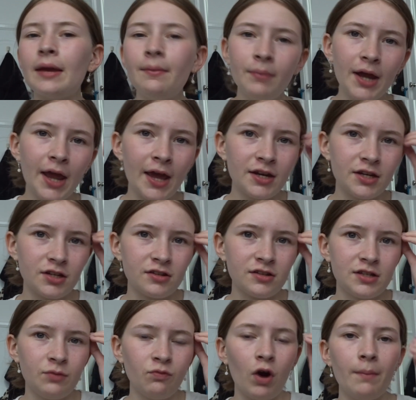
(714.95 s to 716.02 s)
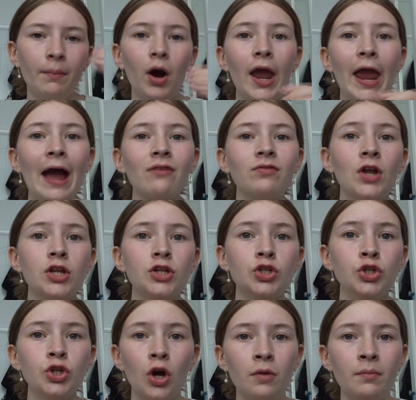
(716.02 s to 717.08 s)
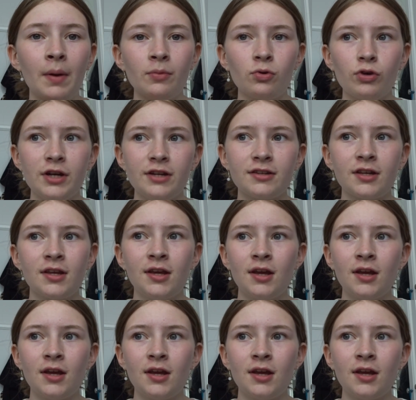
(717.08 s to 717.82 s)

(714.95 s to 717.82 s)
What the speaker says: in my head it doesn't seem right, but I have no memories.